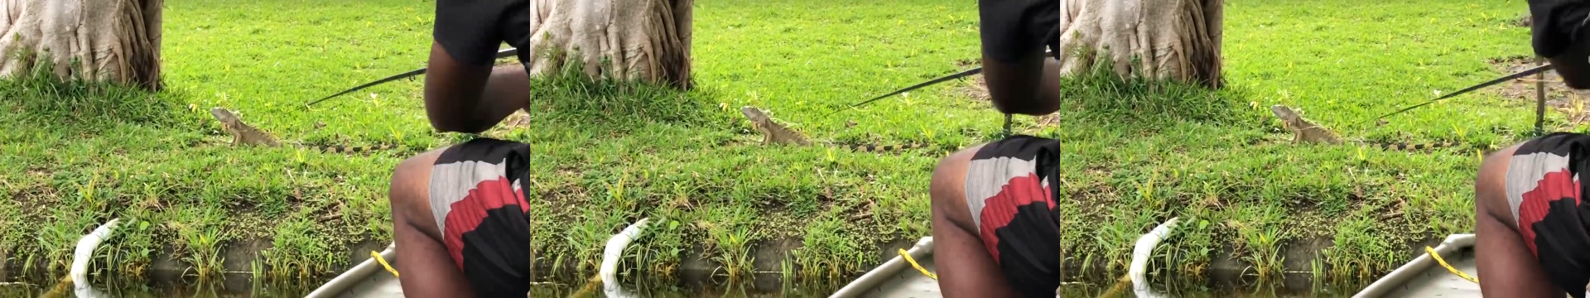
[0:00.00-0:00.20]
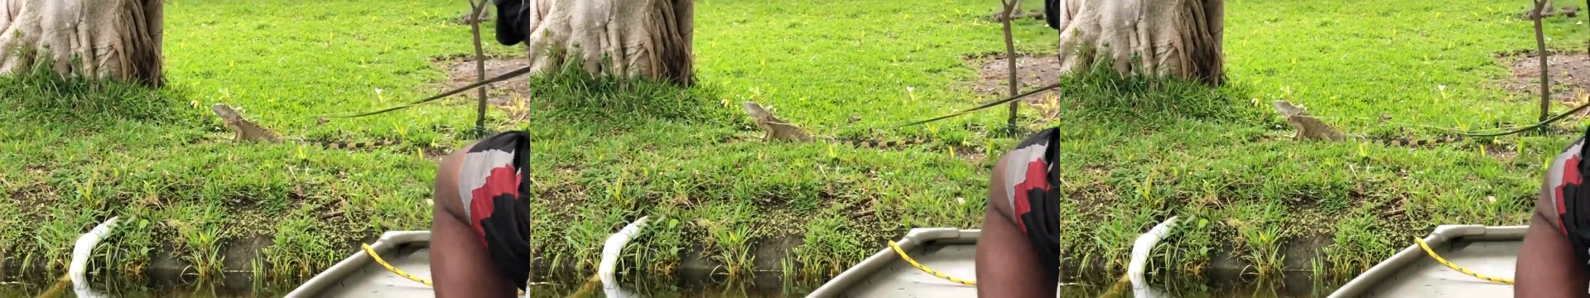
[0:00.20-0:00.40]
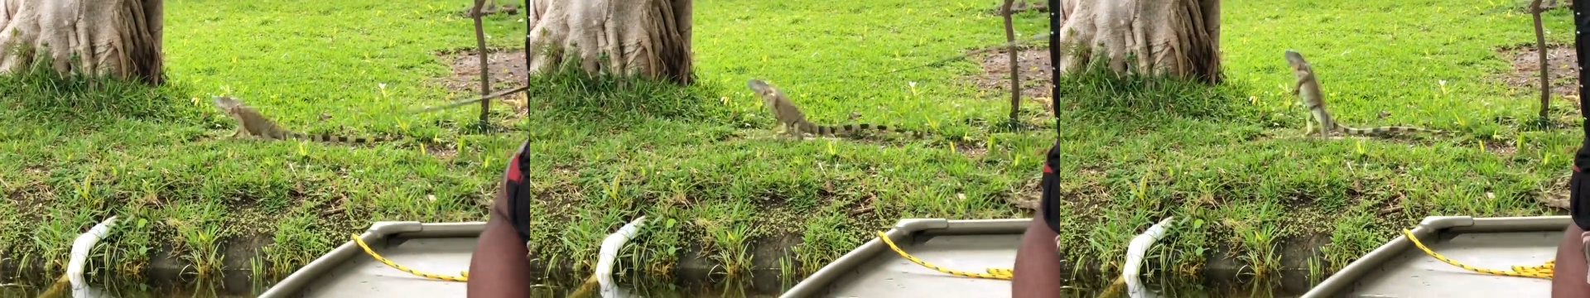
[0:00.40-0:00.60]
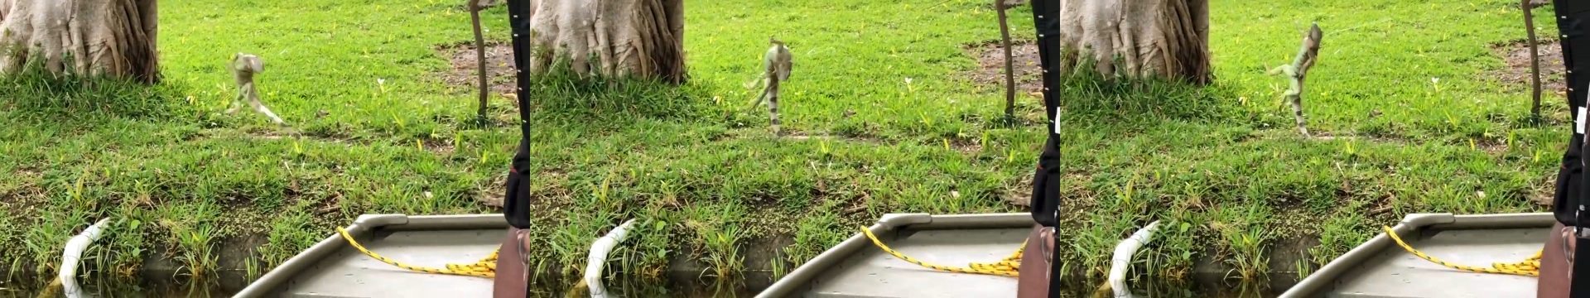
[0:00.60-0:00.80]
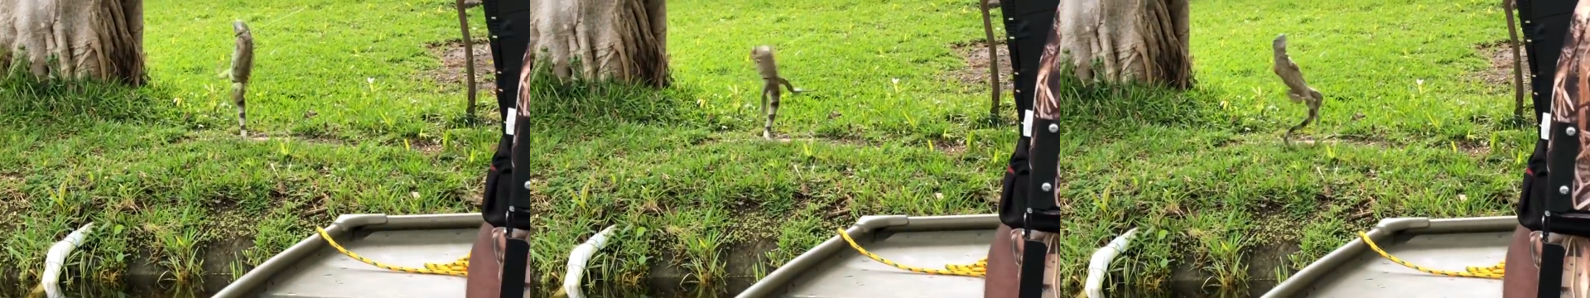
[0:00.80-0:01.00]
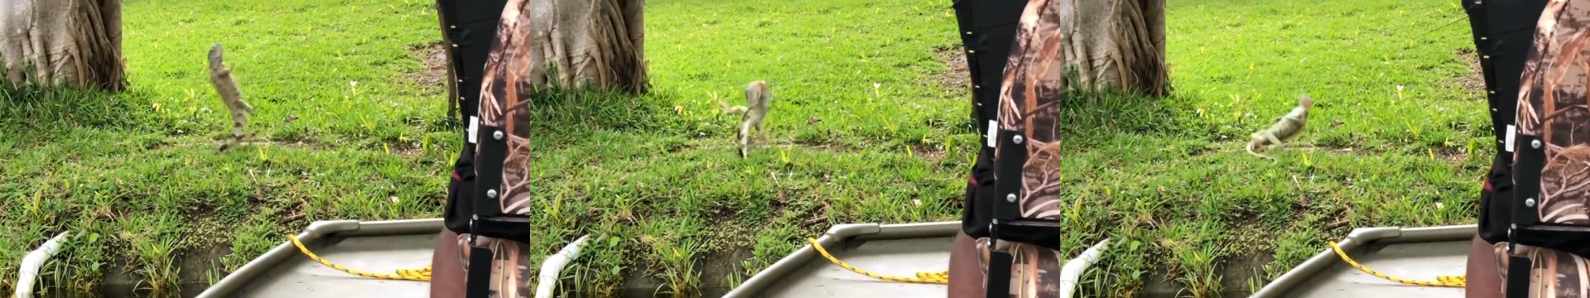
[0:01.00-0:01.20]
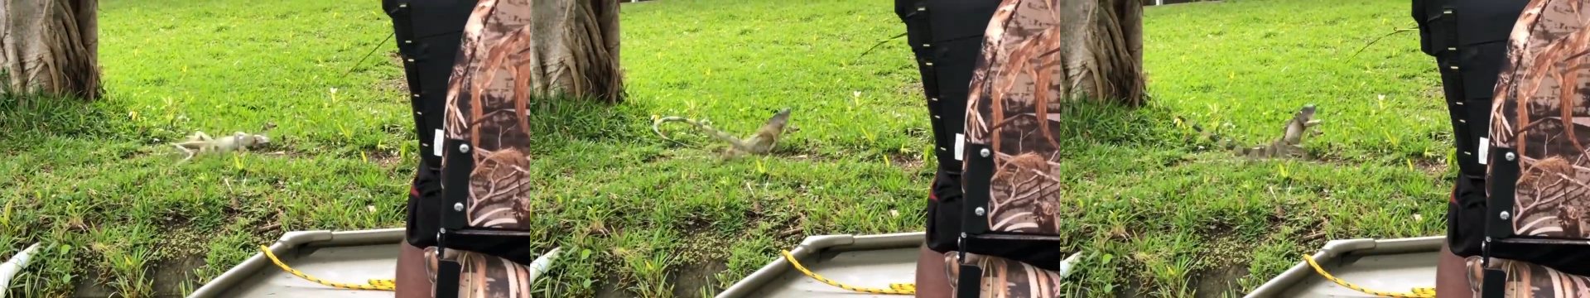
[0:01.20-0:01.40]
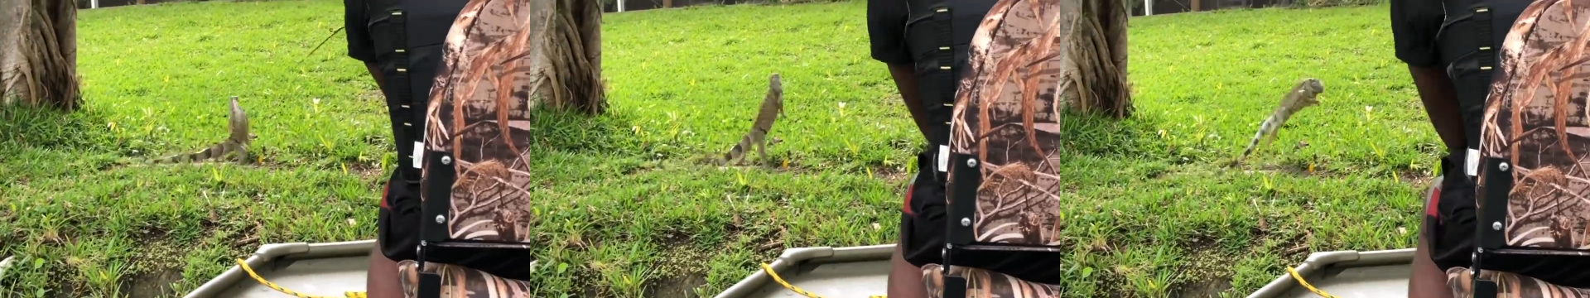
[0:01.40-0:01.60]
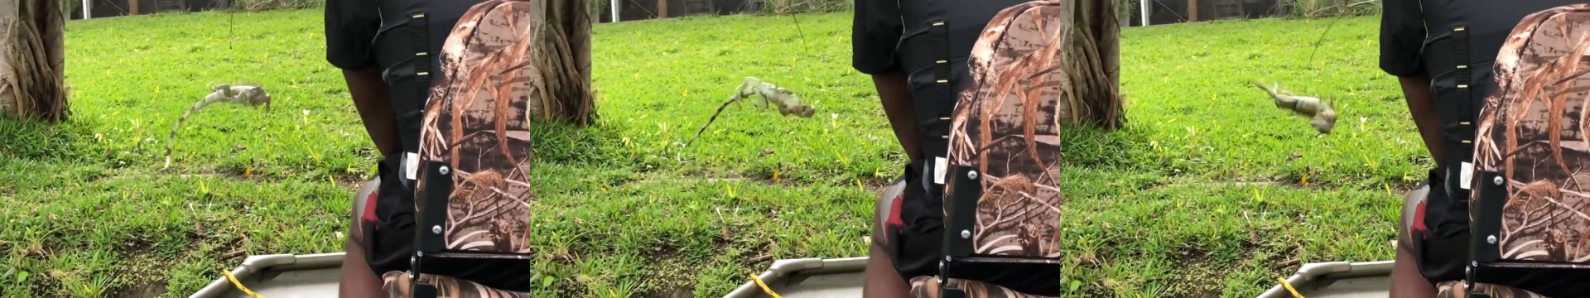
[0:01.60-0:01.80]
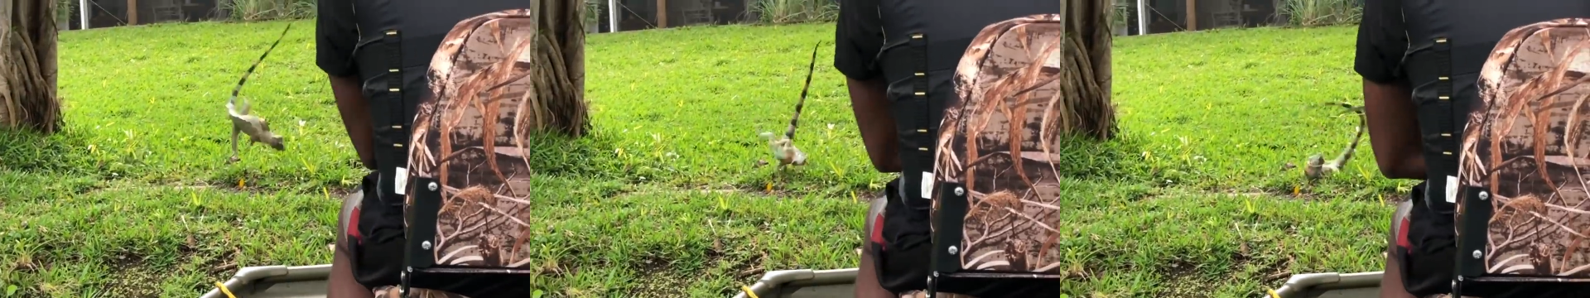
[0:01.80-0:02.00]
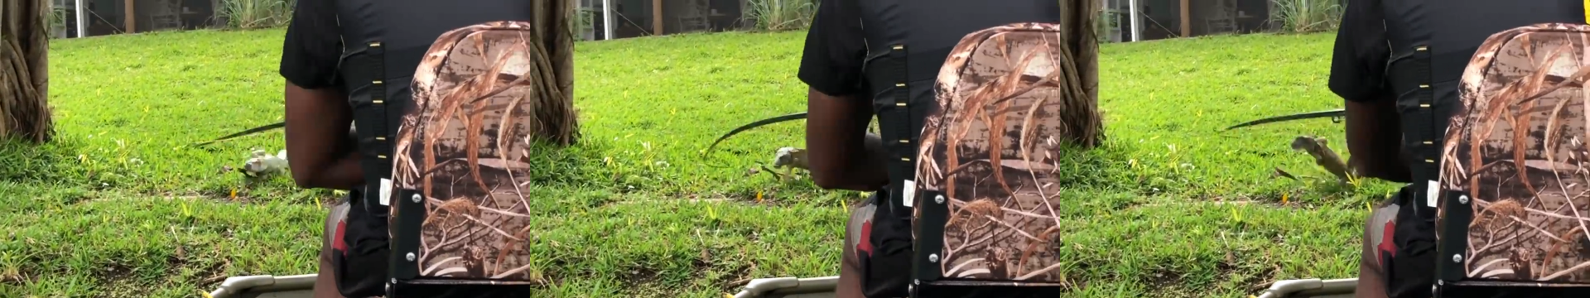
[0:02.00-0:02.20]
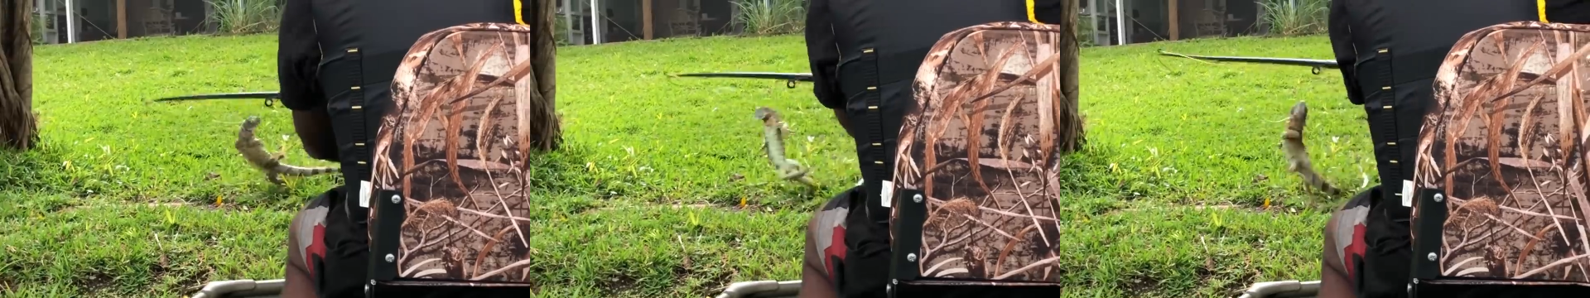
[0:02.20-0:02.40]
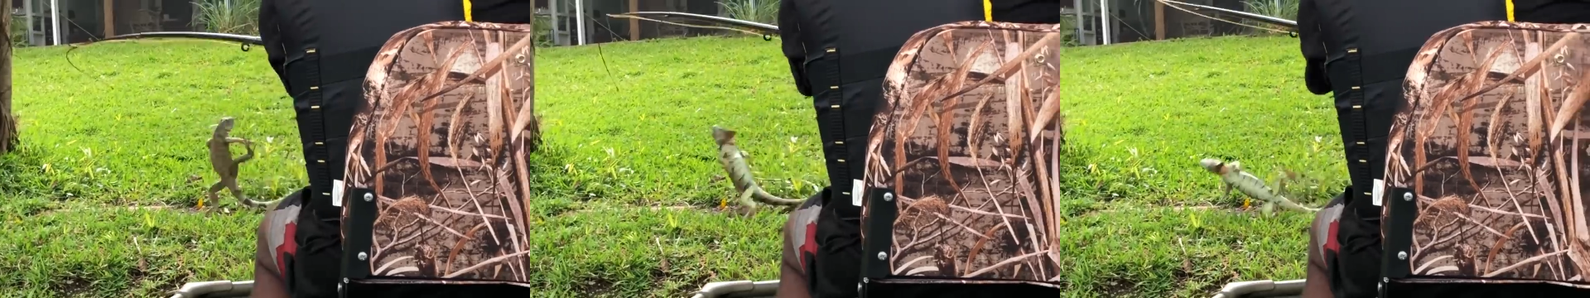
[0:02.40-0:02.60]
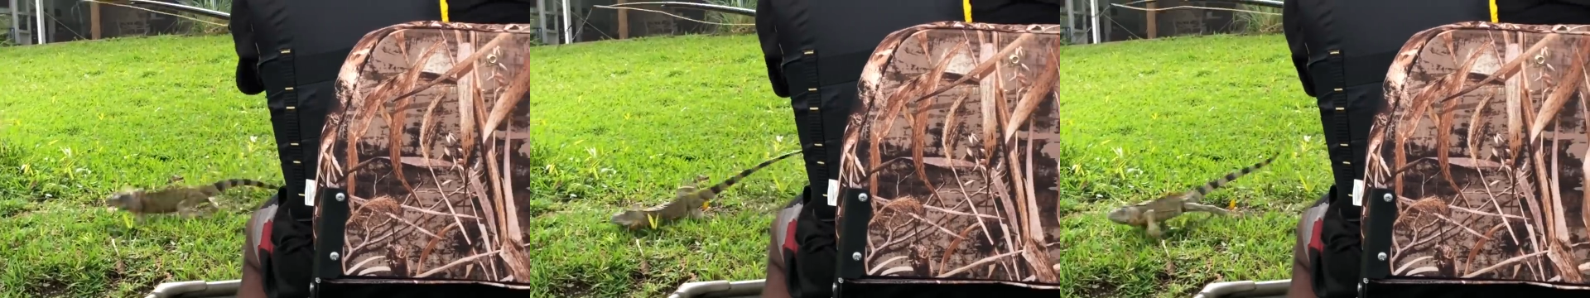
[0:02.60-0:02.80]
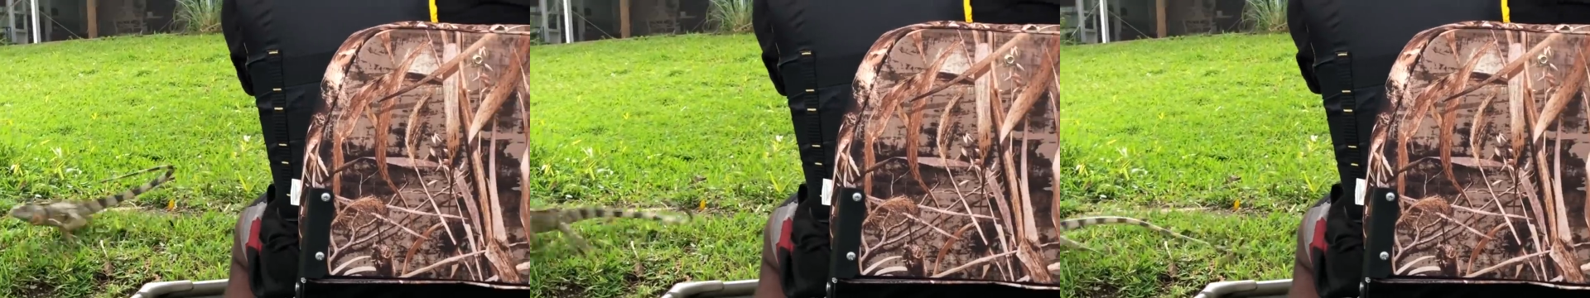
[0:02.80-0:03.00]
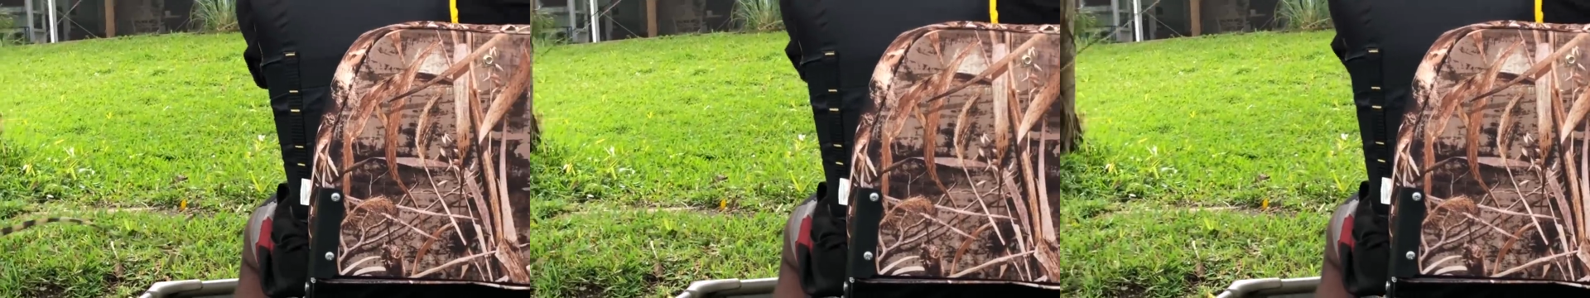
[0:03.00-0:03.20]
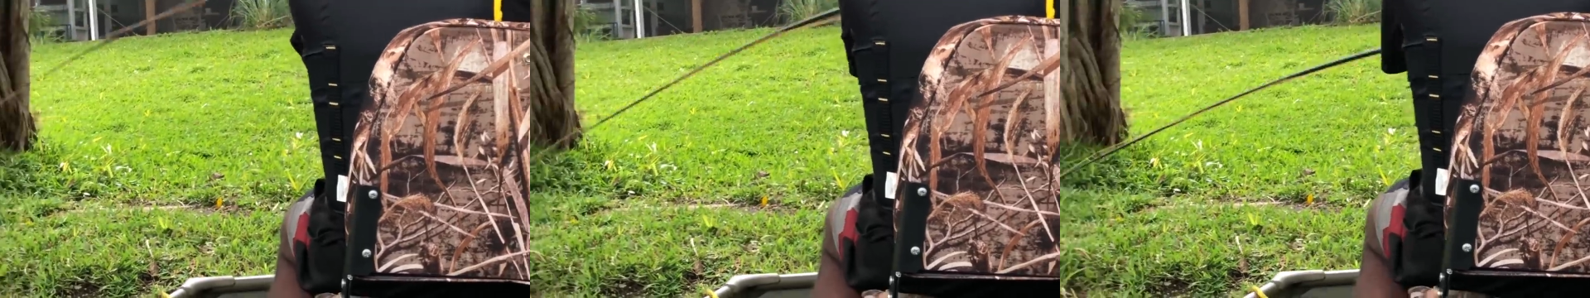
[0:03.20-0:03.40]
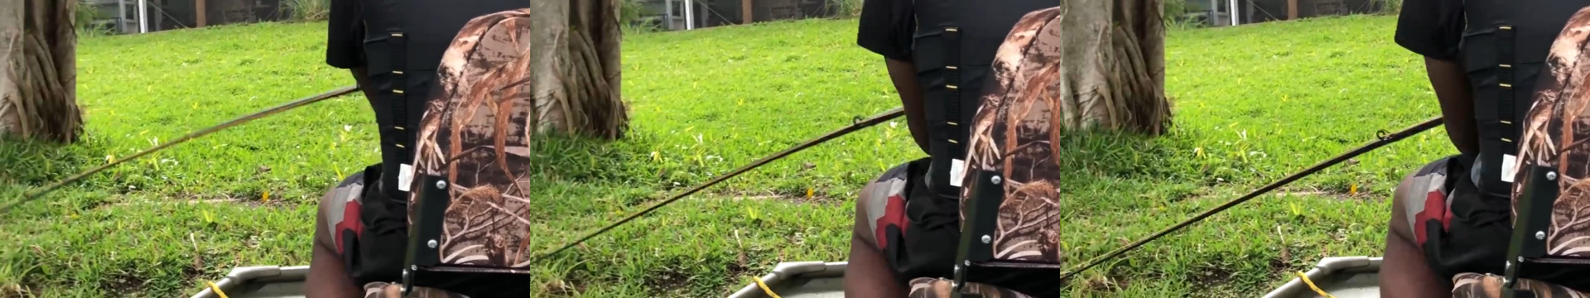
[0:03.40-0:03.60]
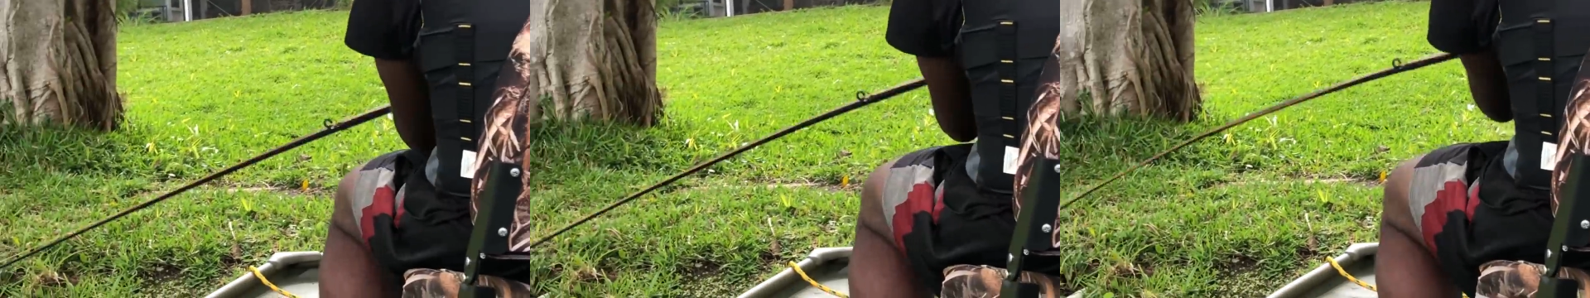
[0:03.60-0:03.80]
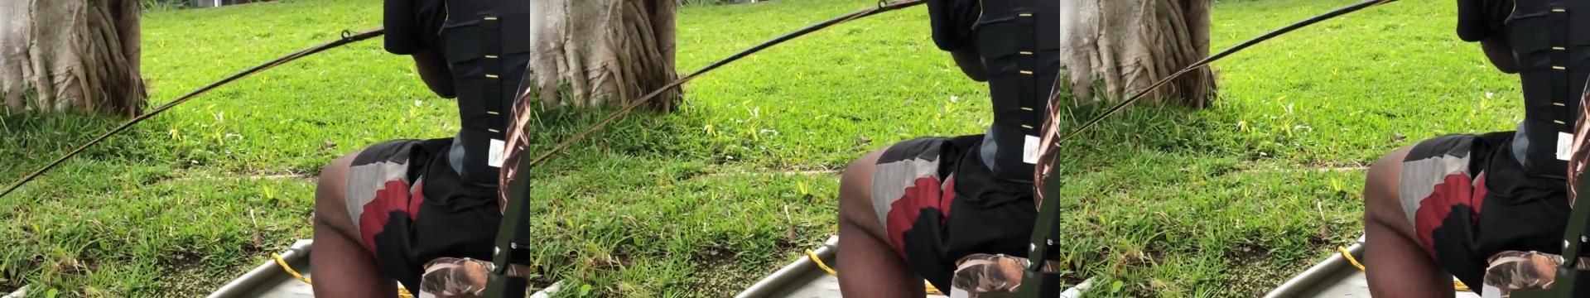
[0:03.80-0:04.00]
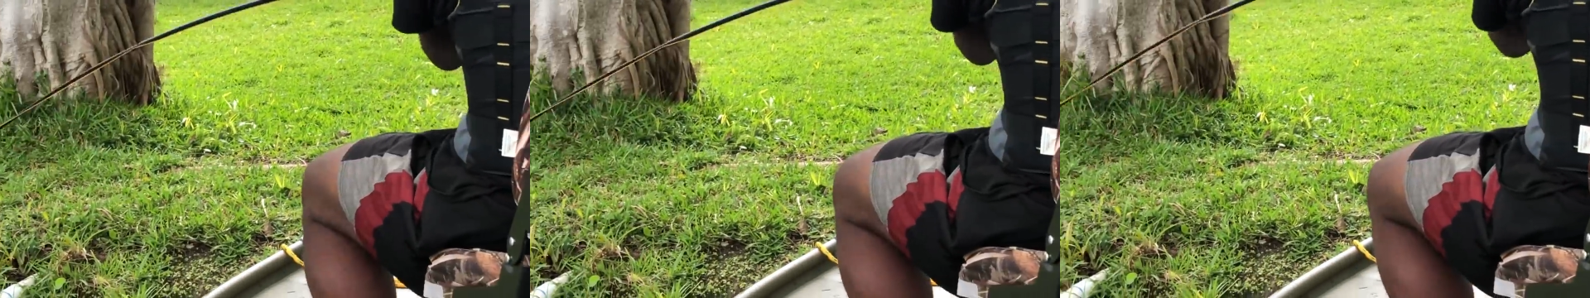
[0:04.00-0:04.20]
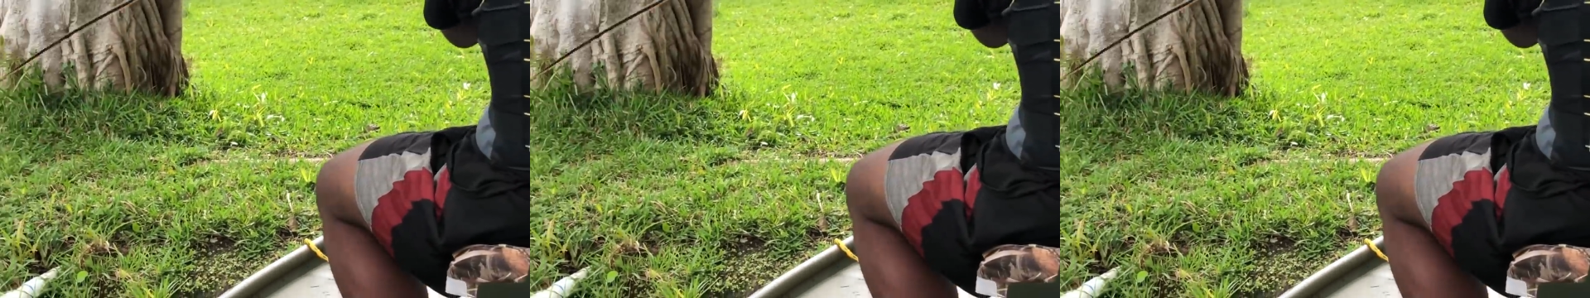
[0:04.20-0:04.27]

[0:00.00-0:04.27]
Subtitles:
(no speaker visible)